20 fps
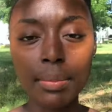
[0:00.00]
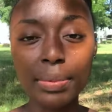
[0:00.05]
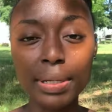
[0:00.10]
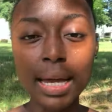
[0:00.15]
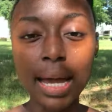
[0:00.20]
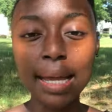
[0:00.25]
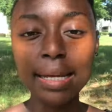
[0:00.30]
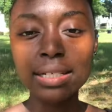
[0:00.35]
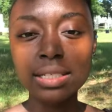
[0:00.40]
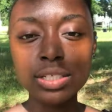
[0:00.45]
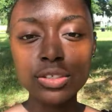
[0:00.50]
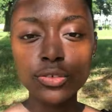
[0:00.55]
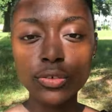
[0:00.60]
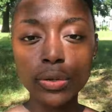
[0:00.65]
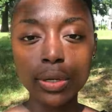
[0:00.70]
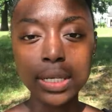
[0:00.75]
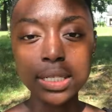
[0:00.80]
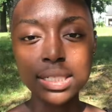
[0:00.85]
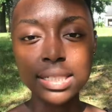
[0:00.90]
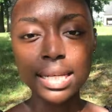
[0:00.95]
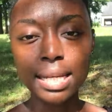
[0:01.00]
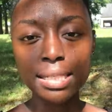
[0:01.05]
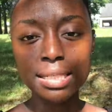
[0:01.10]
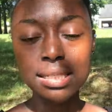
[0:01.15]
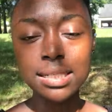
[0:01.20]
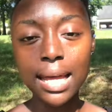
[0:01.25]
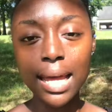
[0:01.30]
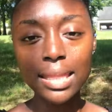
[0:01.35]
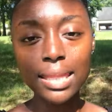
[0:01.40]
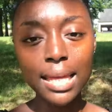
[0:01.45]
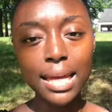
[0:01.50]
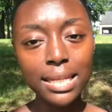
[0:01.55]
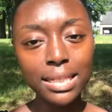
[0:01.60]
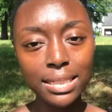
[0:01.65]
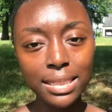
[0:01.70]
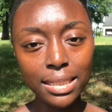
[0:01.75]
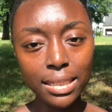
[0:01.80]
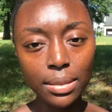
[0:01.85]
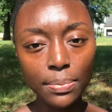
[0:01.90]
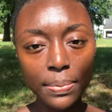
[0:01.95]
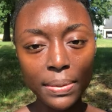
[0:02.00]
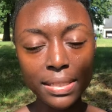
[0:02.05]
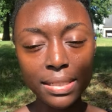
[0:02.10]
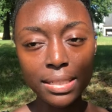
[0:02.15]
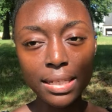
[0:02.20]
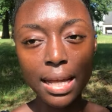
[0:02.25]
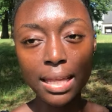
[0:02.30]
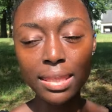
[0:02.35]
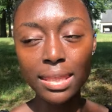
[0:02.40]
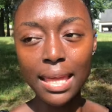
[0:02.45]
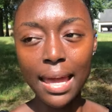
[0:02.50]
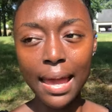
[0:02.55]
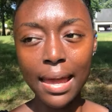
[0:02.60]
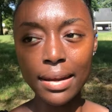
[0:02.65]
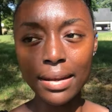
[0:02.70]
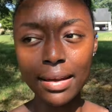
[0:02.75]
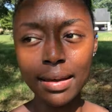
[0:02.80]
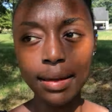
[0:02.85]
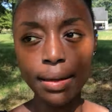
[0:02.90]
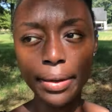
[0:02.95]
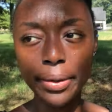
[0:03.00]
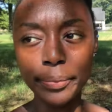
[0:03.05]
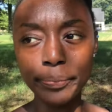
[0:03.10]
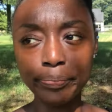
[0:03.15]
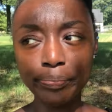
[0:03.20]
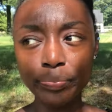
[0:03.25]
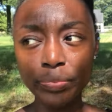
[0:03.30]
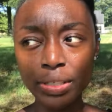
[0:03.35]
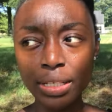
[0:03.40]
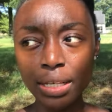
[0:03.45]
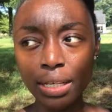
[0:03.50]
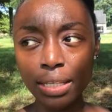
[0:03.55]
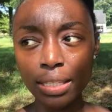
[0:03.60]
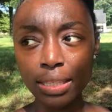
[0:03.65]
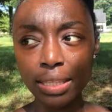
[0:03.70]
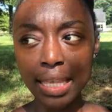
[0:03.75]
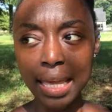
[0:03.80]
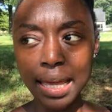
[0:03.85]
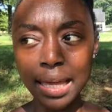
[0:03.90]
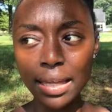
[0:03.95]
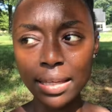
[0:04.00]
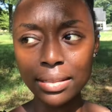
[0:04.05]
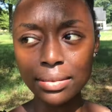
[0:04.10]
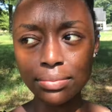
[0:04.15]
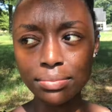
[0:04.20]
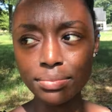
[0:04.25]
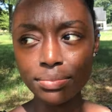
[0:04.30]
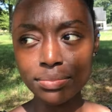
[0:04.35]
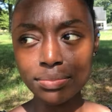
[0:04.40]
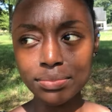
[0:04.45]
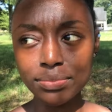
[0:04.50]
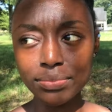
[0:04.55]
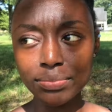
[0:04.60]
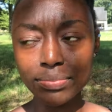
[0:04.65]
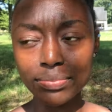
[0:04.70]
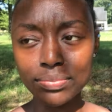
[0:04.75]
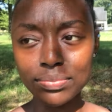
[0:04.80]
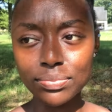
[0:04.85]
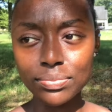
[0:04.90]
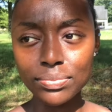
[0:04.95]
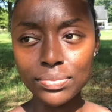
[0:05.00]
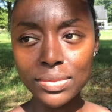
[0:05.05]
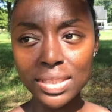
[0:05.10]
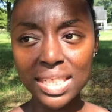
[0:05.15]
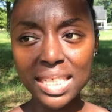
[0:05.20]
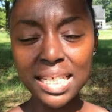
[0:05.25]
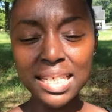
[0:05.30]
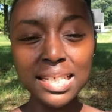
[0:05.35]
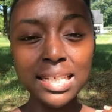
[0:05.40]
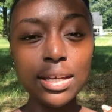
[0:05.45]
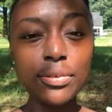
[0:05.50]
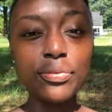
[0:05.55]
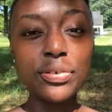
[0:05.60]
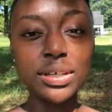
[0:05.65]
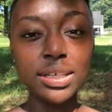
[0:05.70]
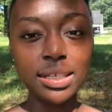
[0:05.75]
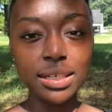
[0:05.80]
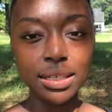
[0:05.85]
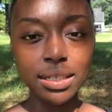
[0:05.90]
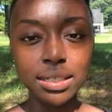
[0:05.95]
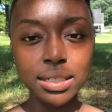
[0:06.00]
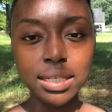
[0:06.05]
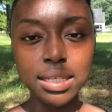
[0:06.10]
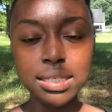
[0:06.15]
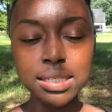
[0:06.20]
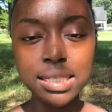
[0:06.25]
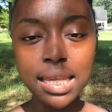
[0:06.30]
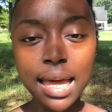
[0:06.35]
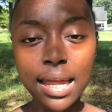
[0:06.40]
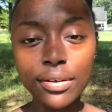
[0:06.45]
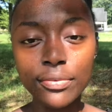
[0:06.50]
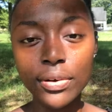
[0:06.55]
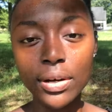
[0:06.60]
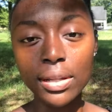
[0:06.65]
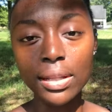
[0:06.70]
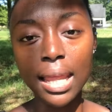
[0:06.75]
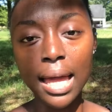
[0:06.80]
guidance for us that's not that deep. It's not that that significant inside of our